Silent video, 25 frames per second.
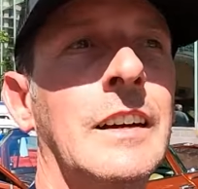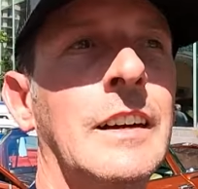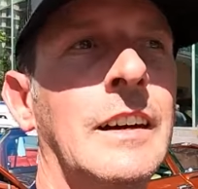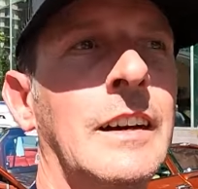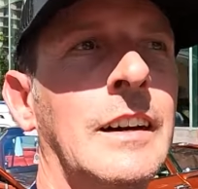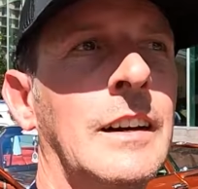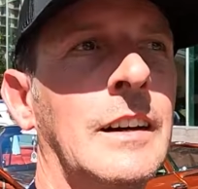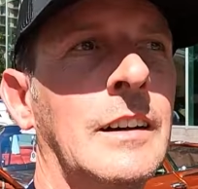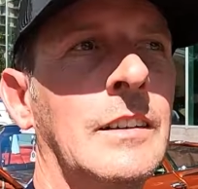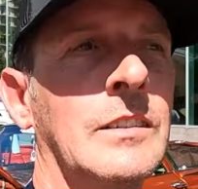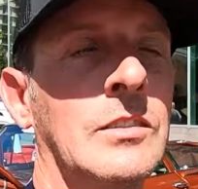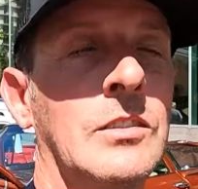
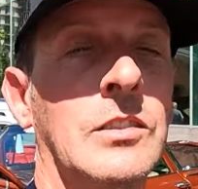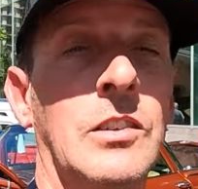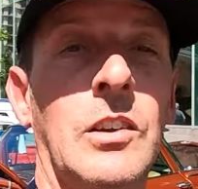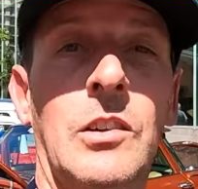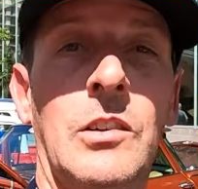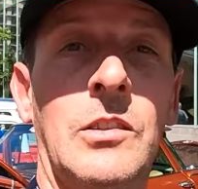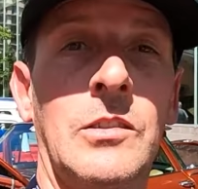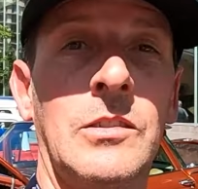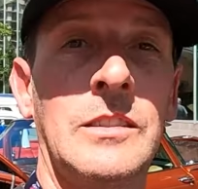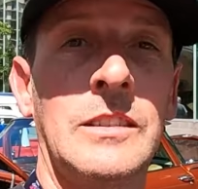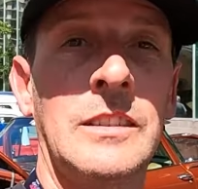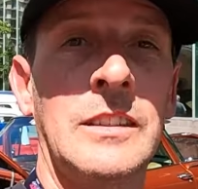Uh,
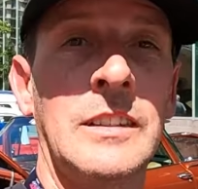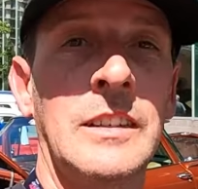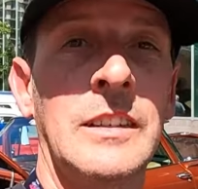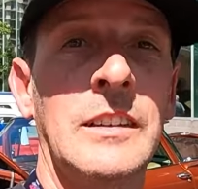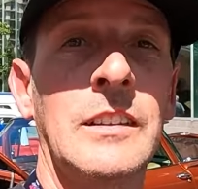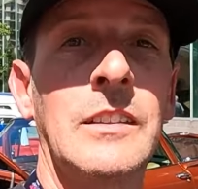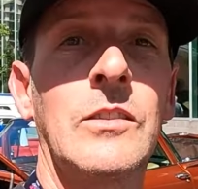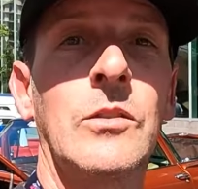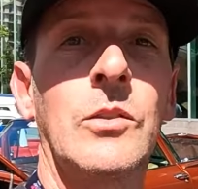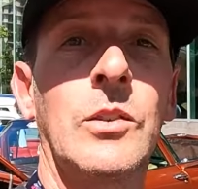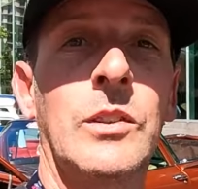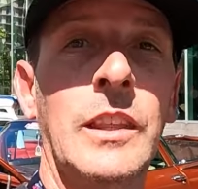so
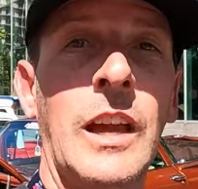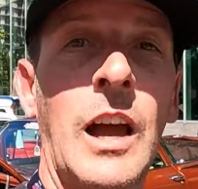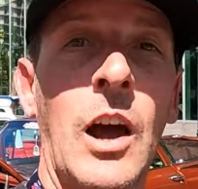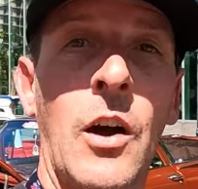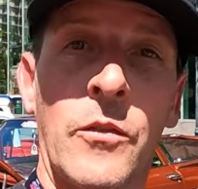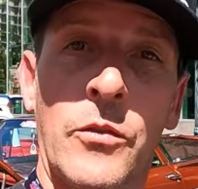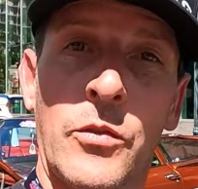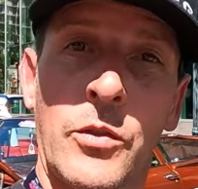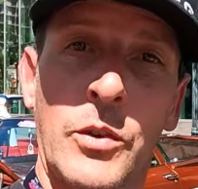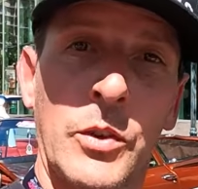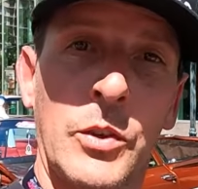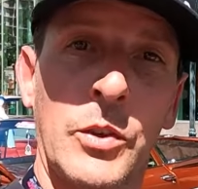
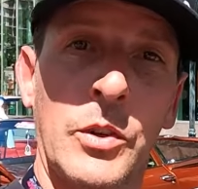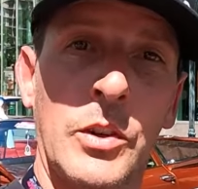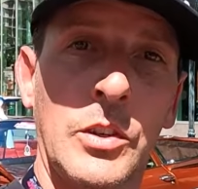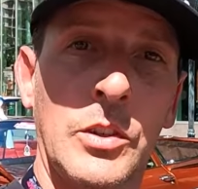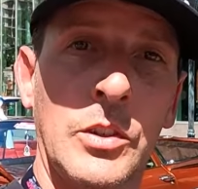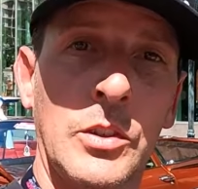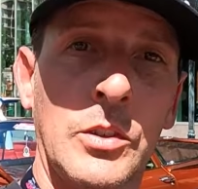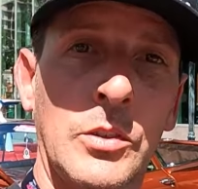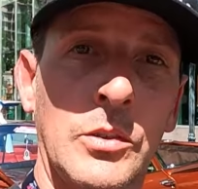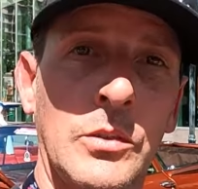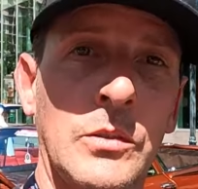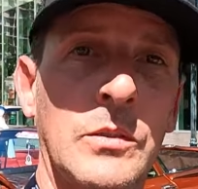without further
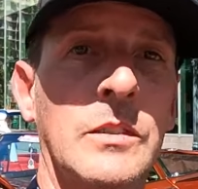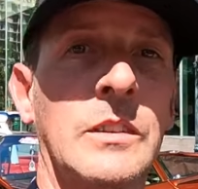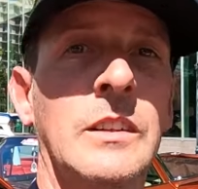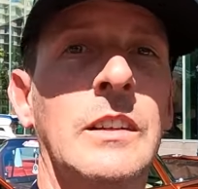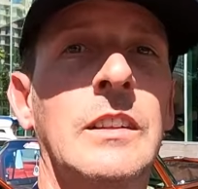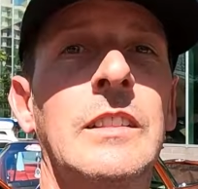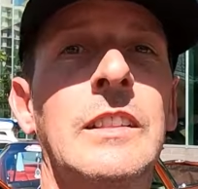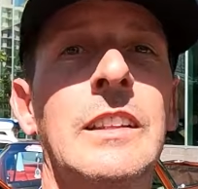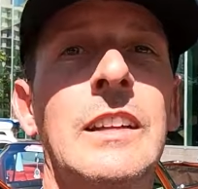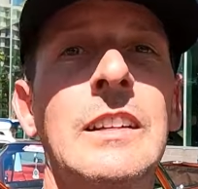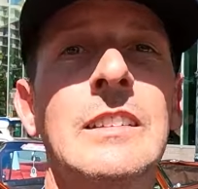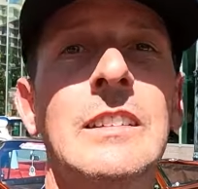ado,
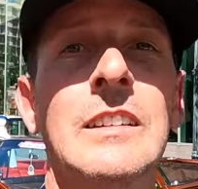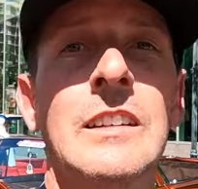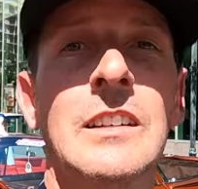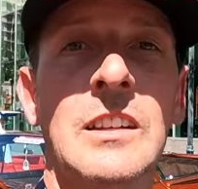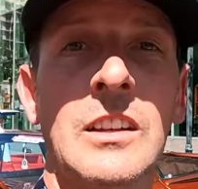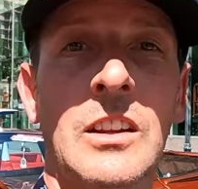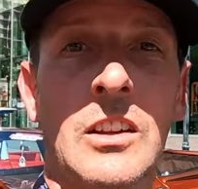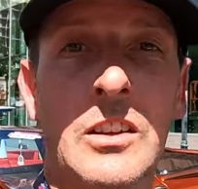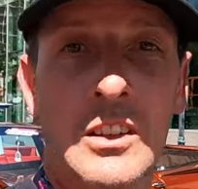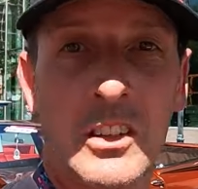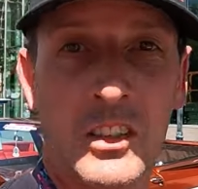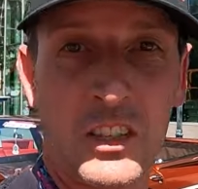let's
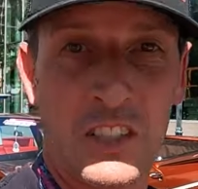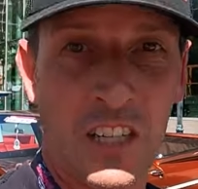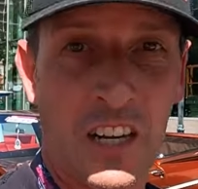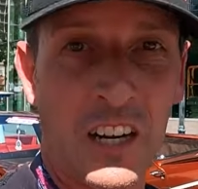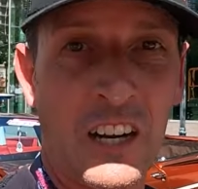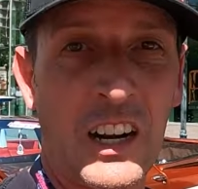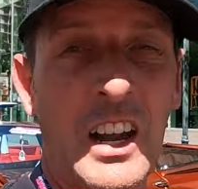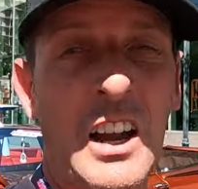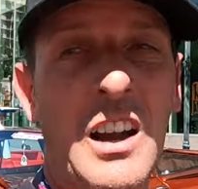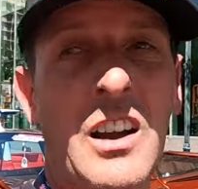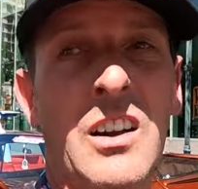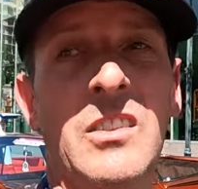
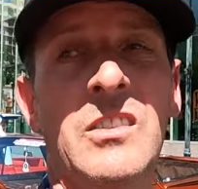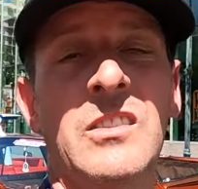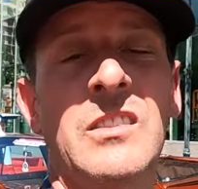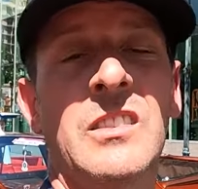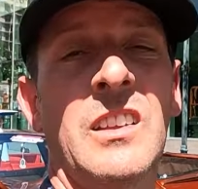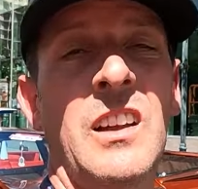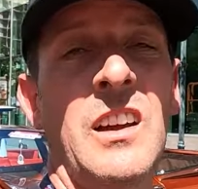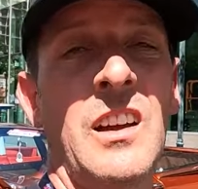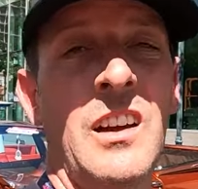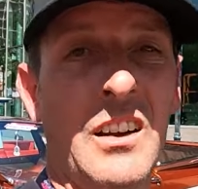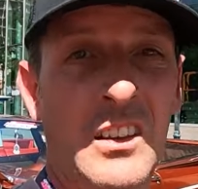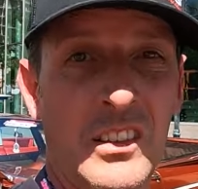check out
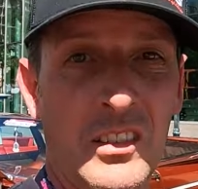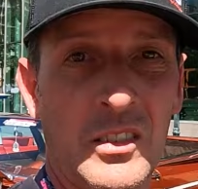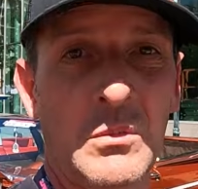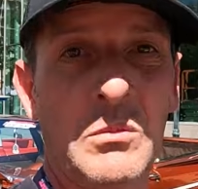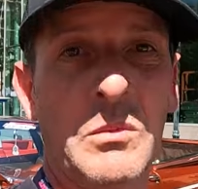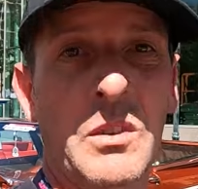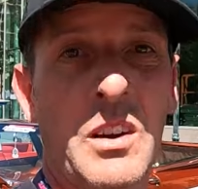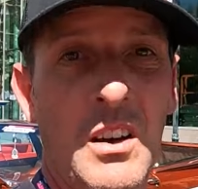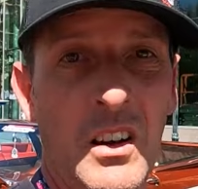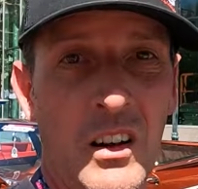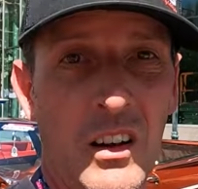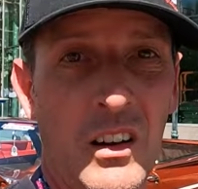the
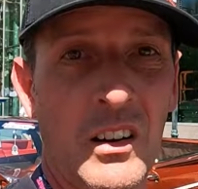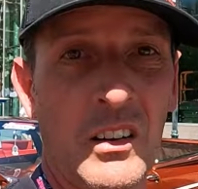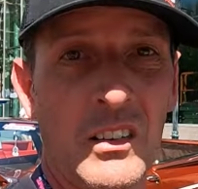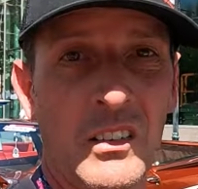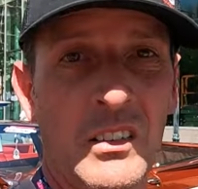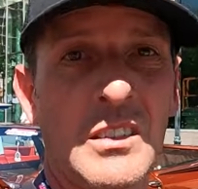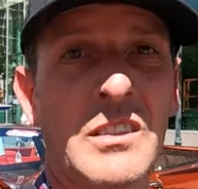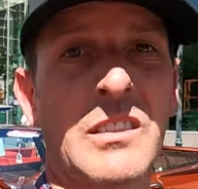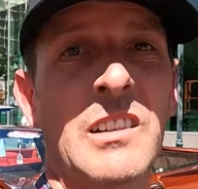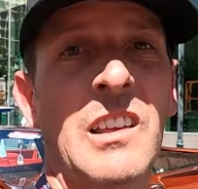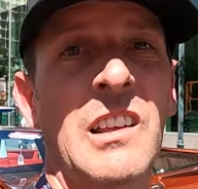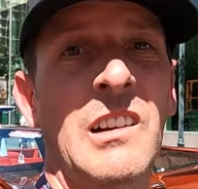awesome
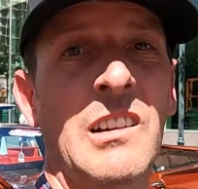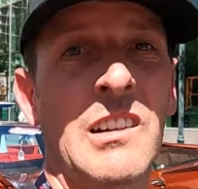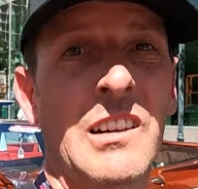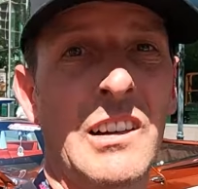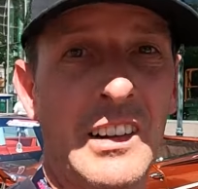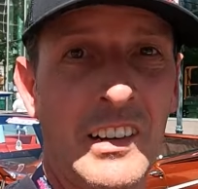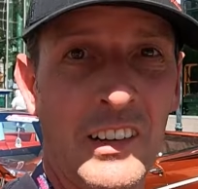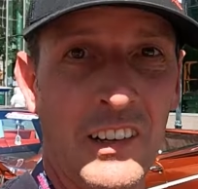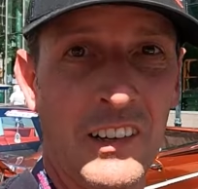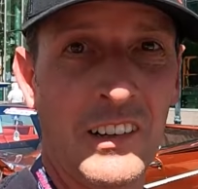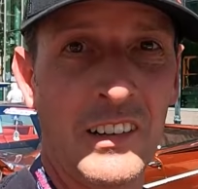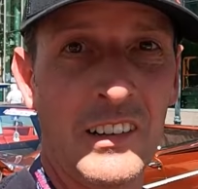cars that are
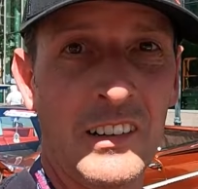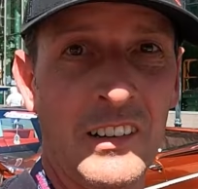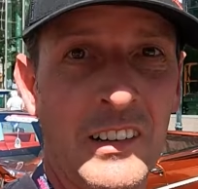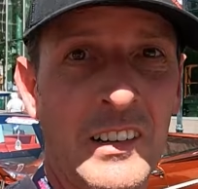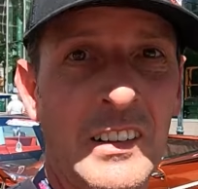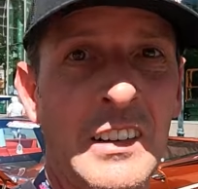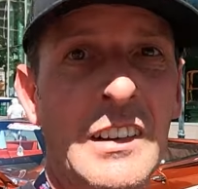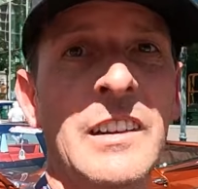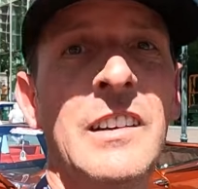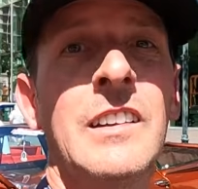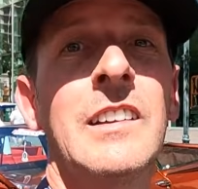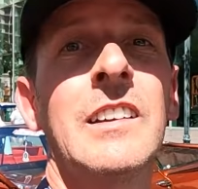here
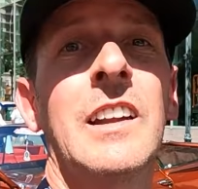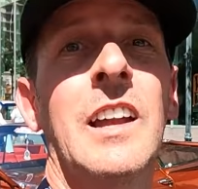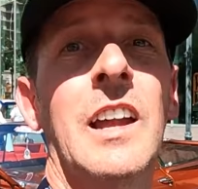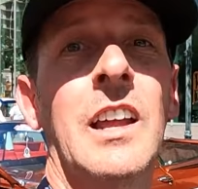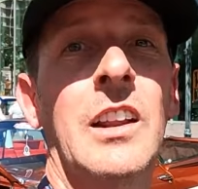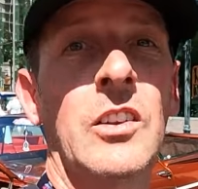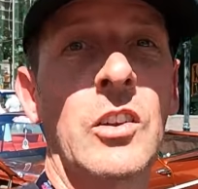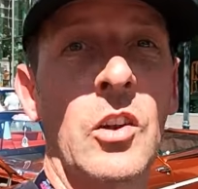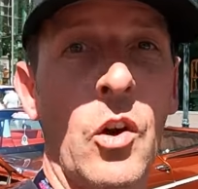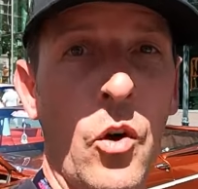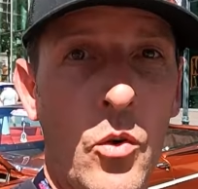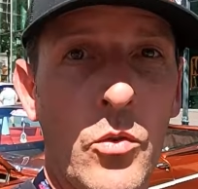
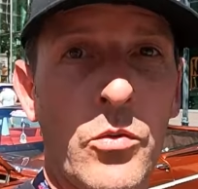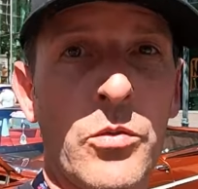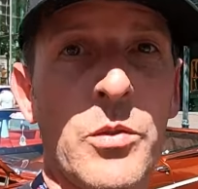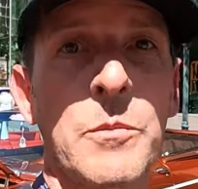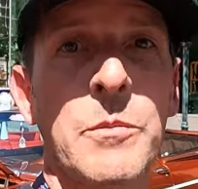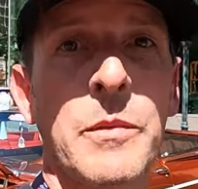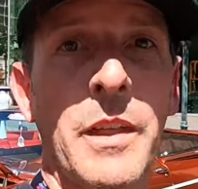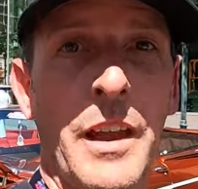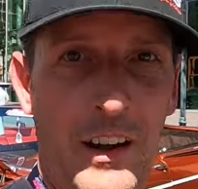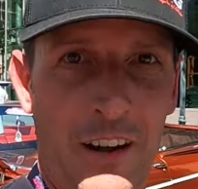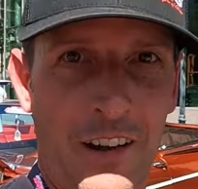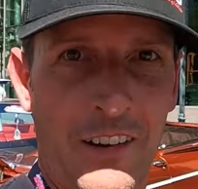and go
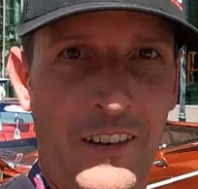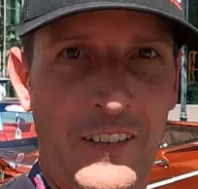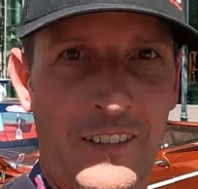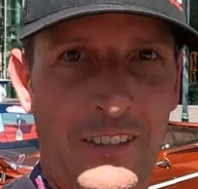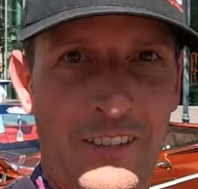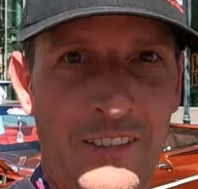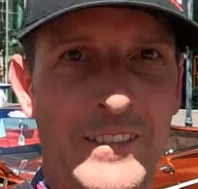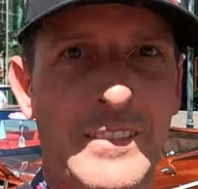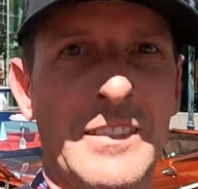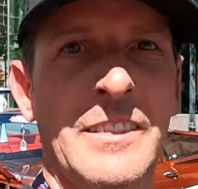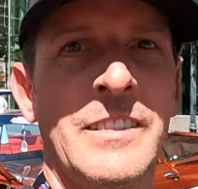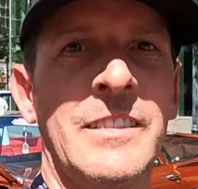from there.
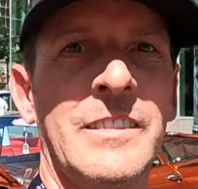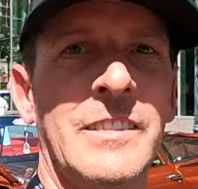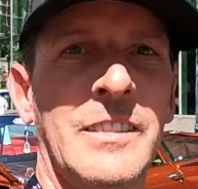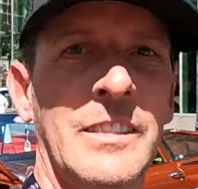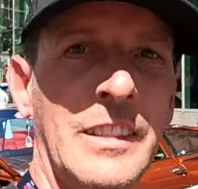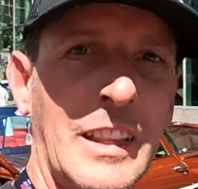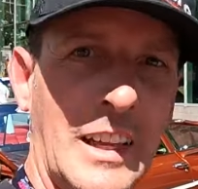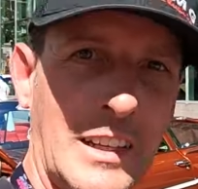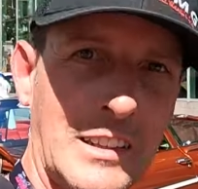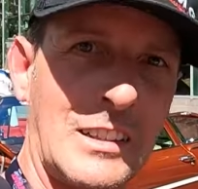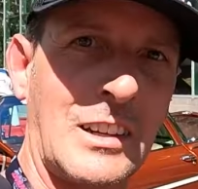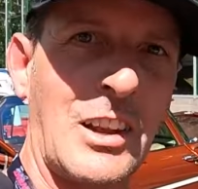
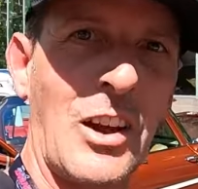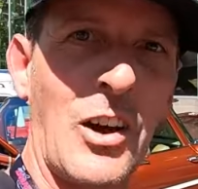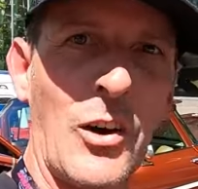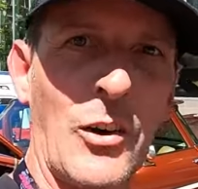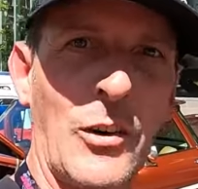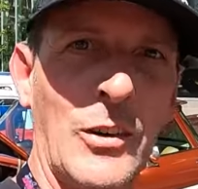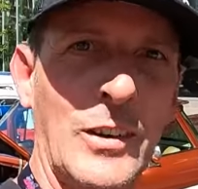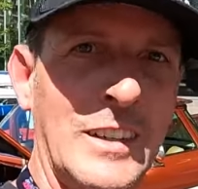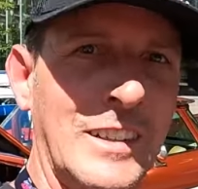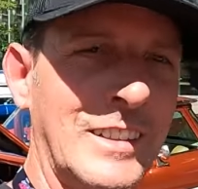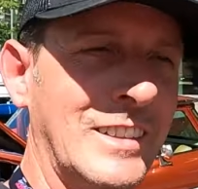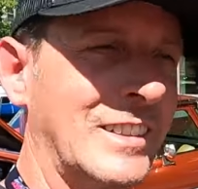Let's
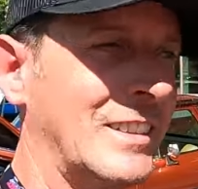go.